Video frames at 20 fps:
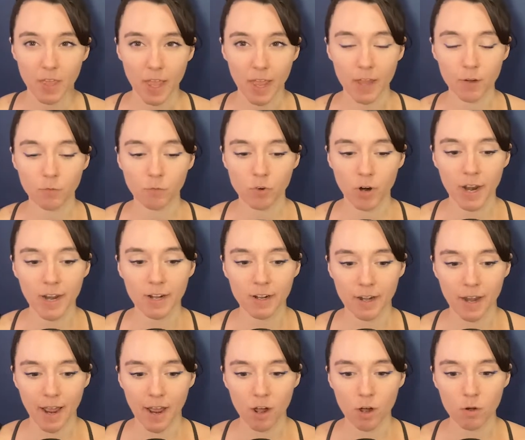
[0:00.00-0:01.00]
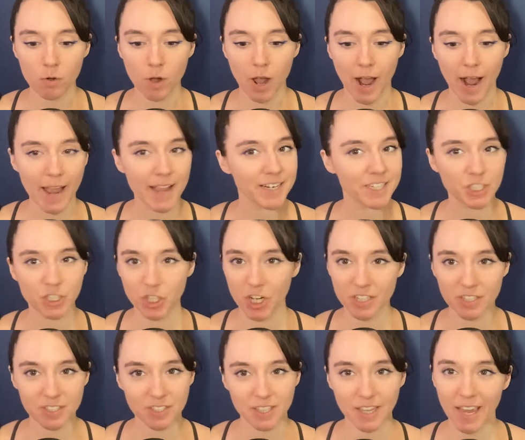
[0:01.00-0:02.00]
And right now I
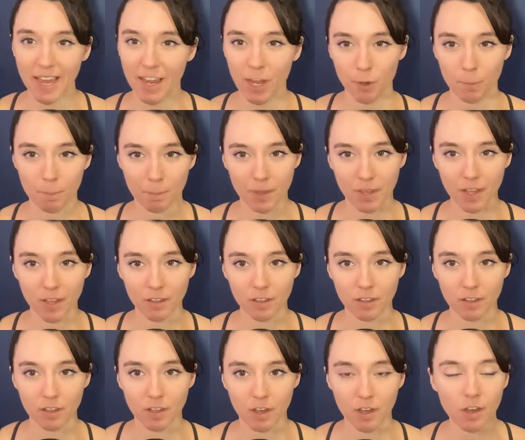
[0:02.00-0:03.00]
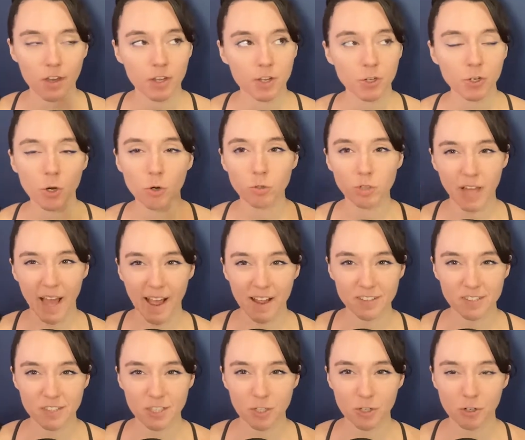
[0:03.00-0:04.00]
just can't pick. You know,
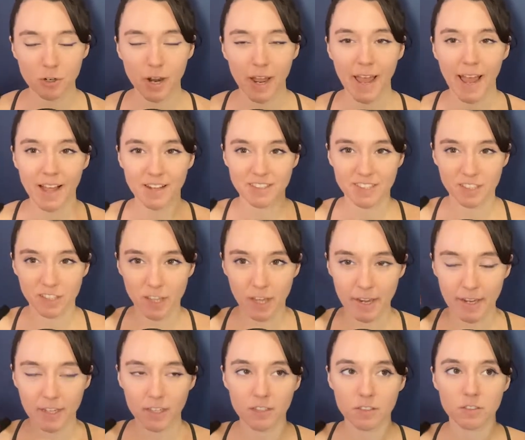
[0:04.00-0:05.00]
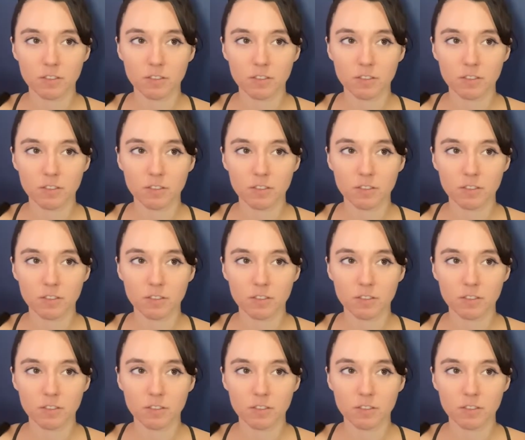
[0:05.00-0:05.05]
last year I had to like